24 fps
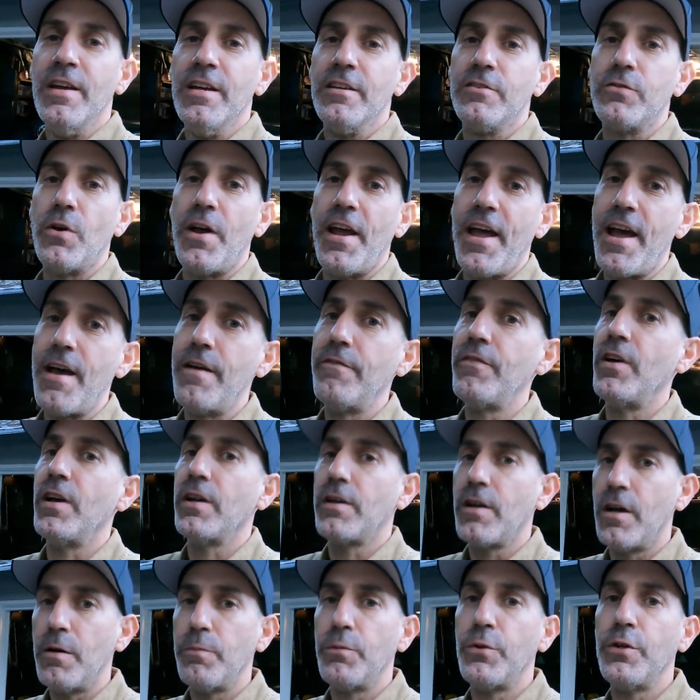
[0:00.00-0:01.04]
So I have a
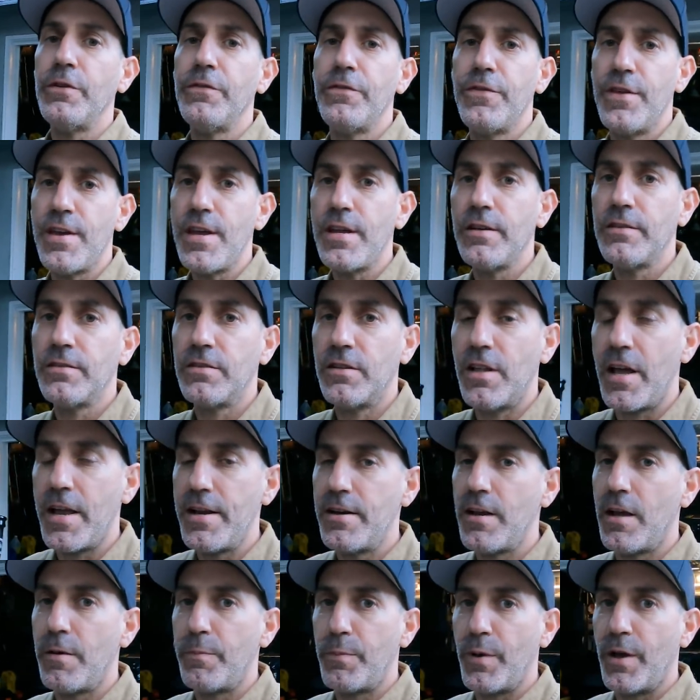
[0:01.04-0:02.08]
couple of things
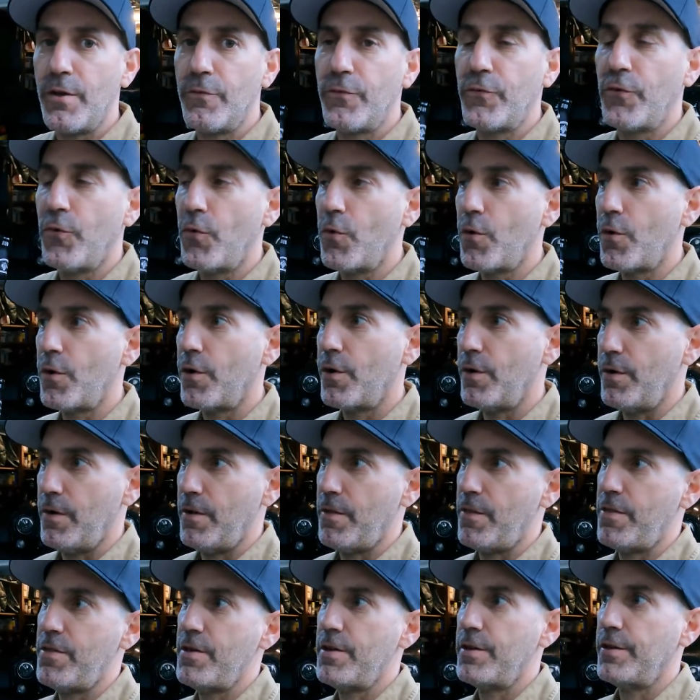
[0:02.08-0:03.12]
lined up for
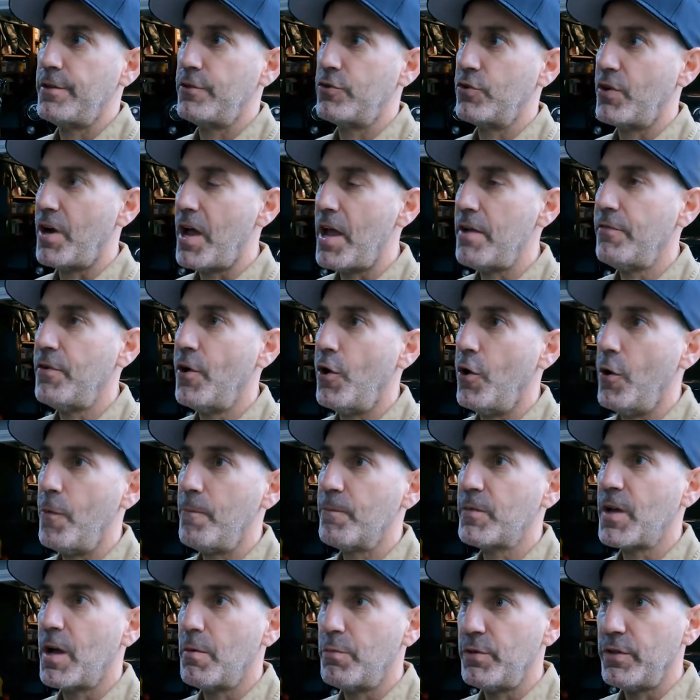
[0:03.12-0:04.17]
the drive home,
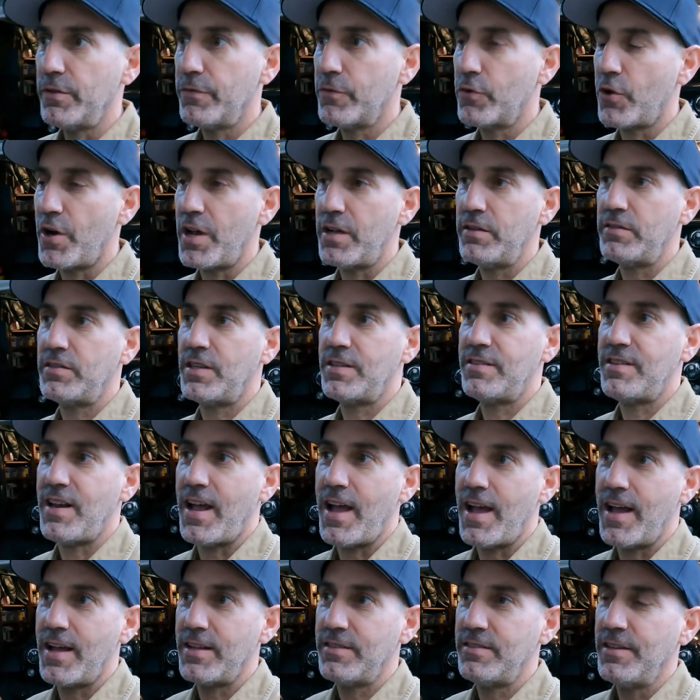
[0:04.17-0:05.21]
a couple of Craigslist
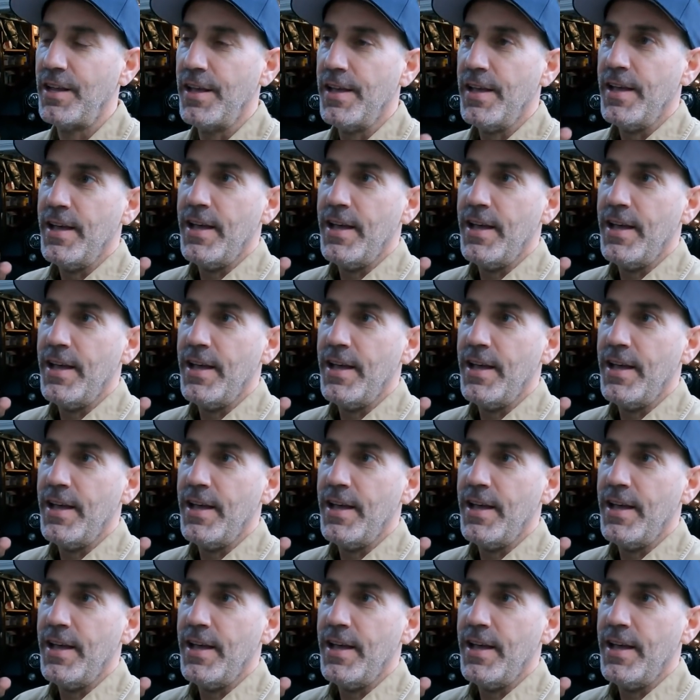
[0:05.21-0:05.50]
ads.